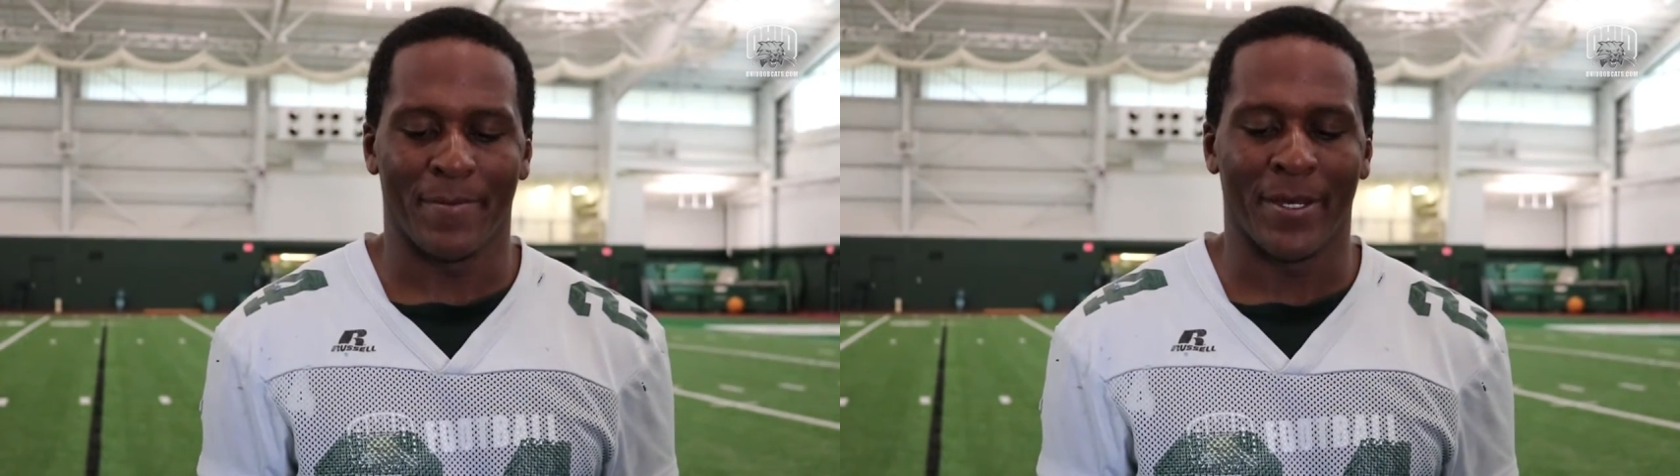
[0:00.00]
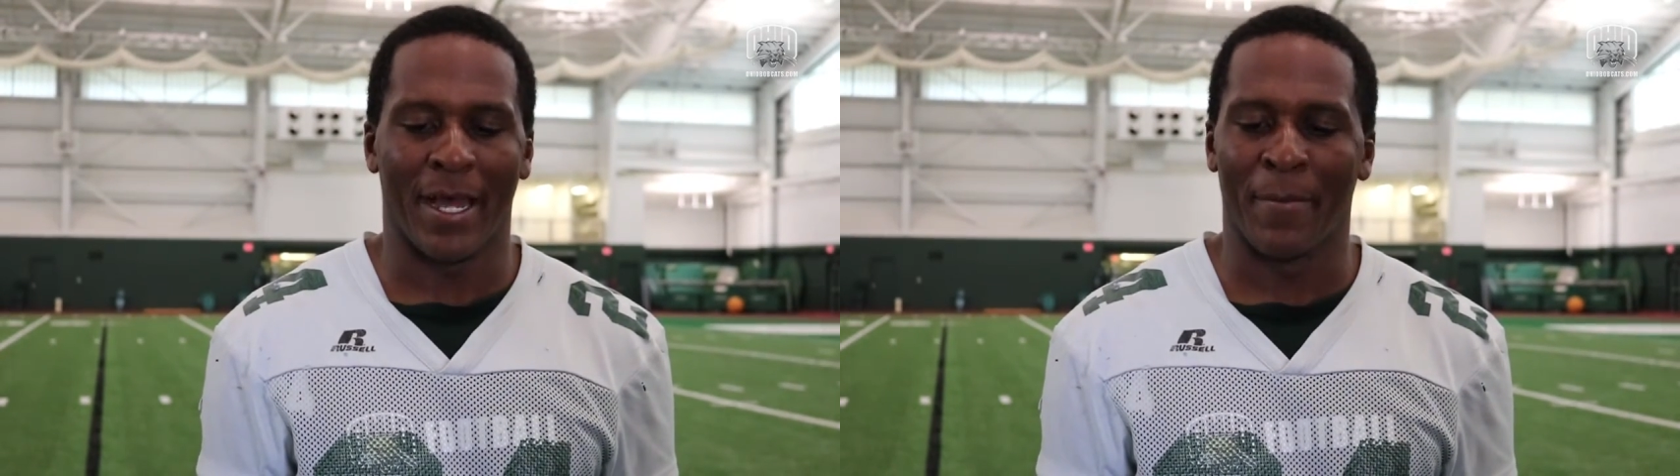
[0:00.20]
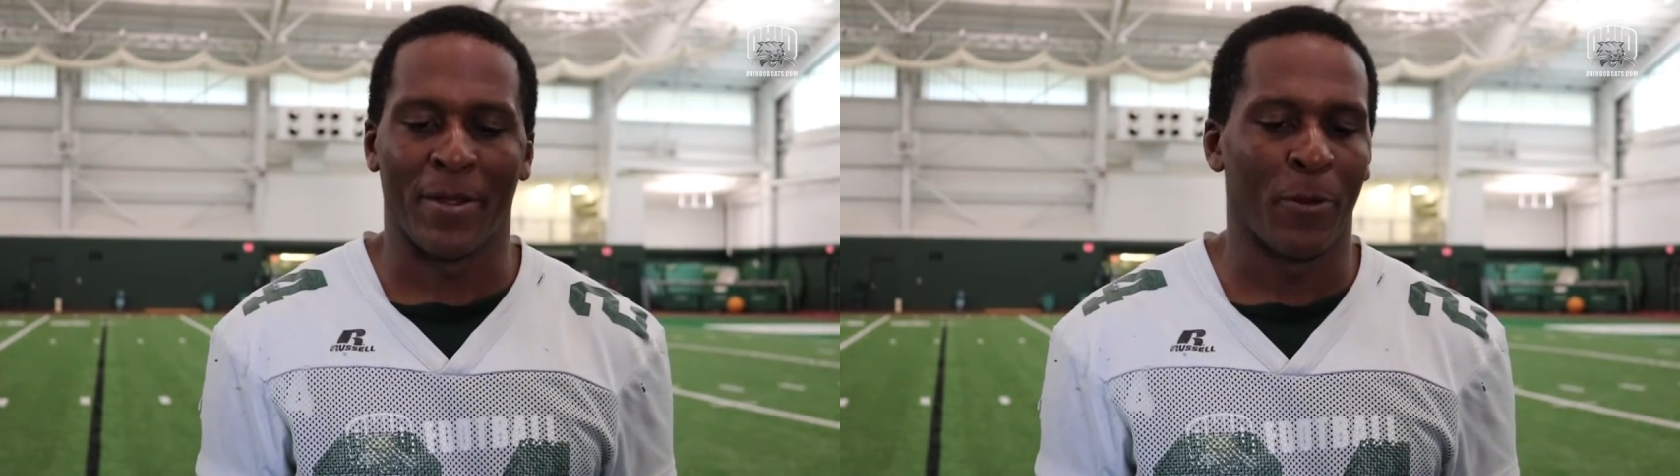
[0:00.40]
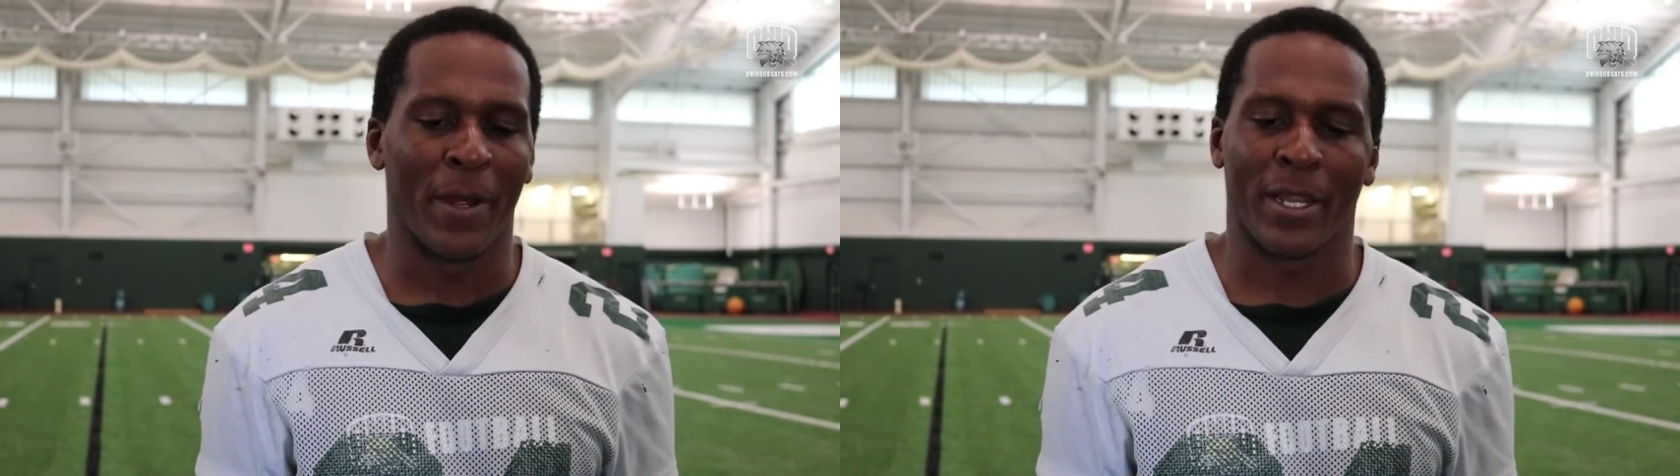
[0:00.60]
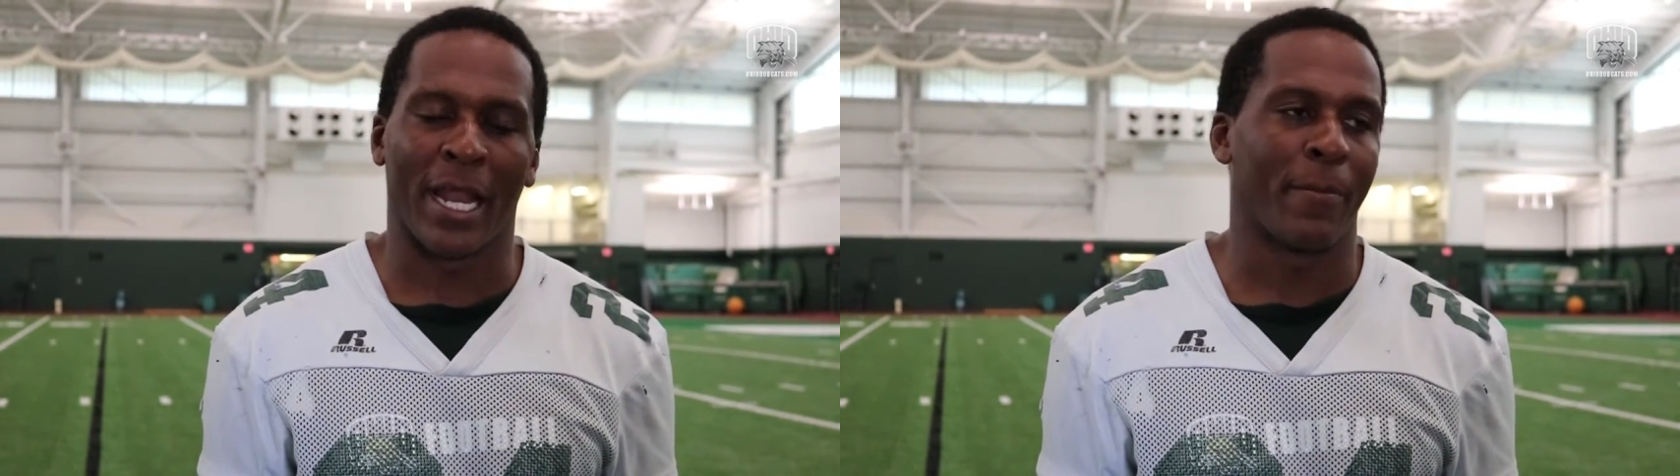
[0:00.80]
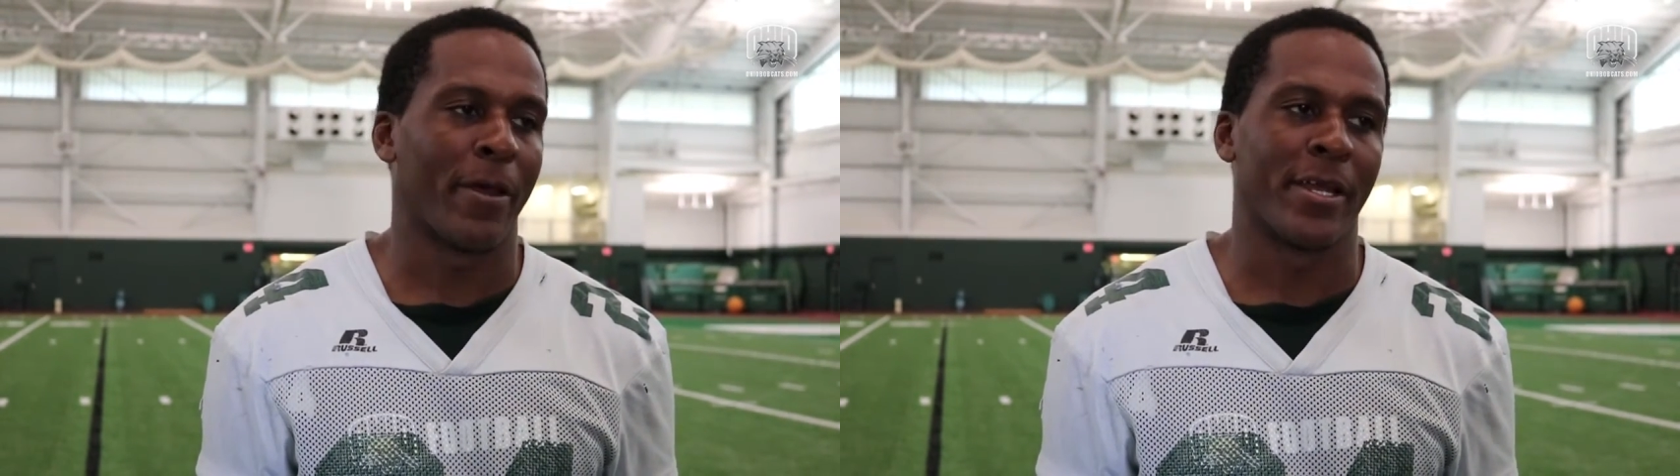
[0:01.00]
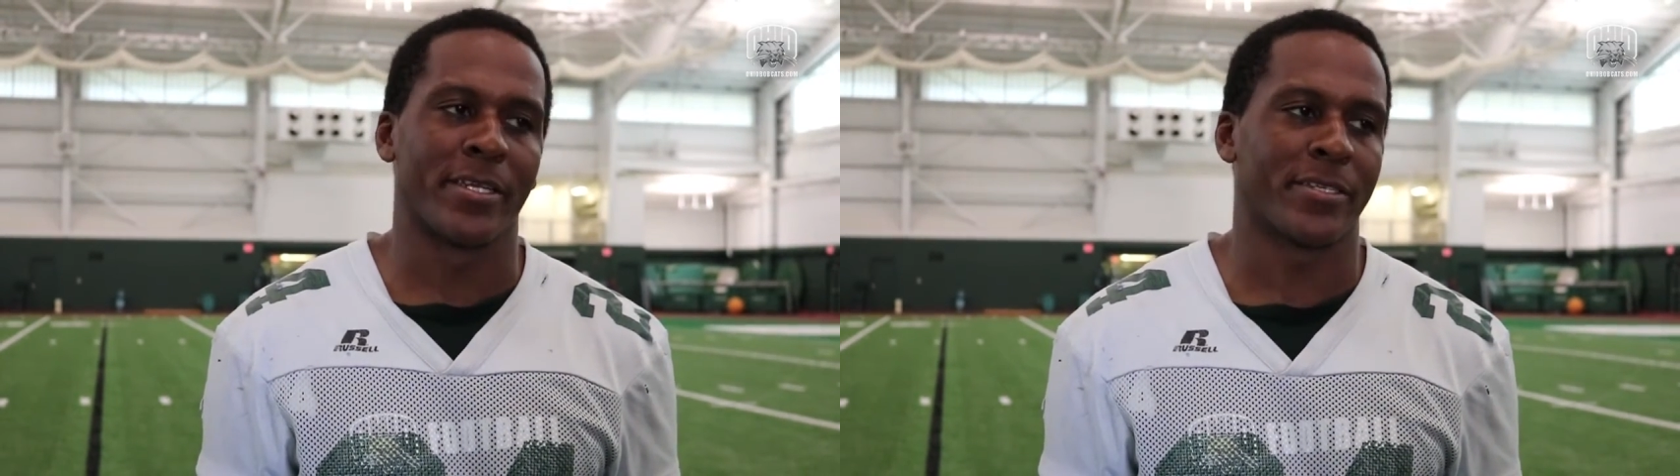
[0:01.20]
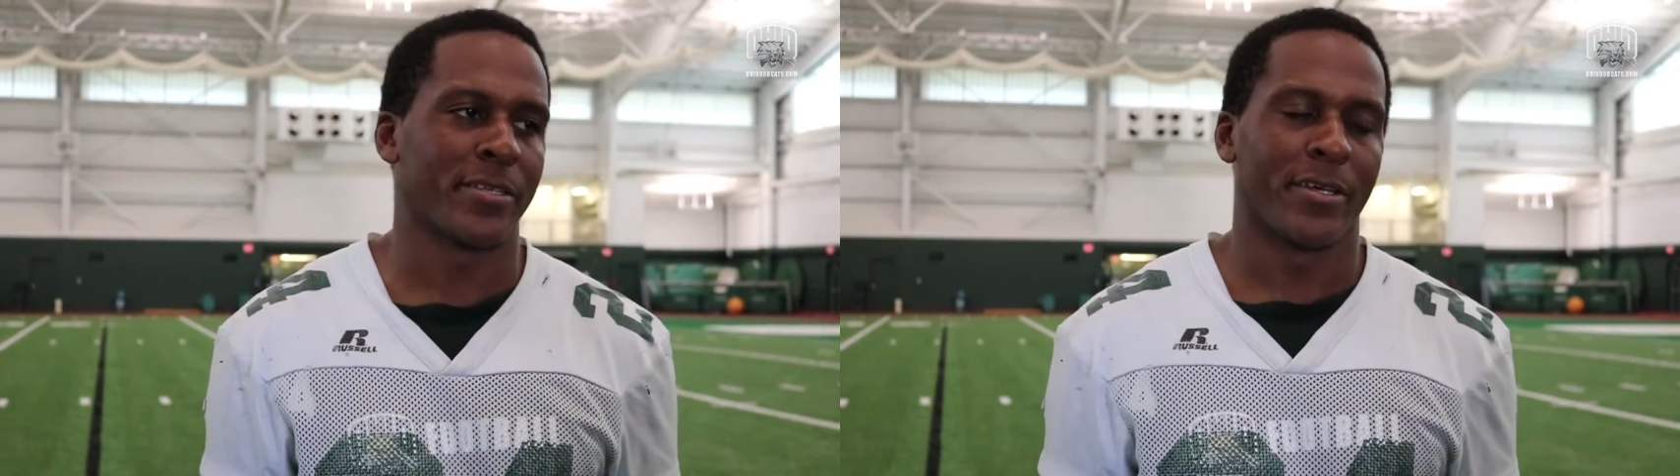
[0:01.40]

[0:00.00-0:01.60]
But uh, I mean, we made a lot of plays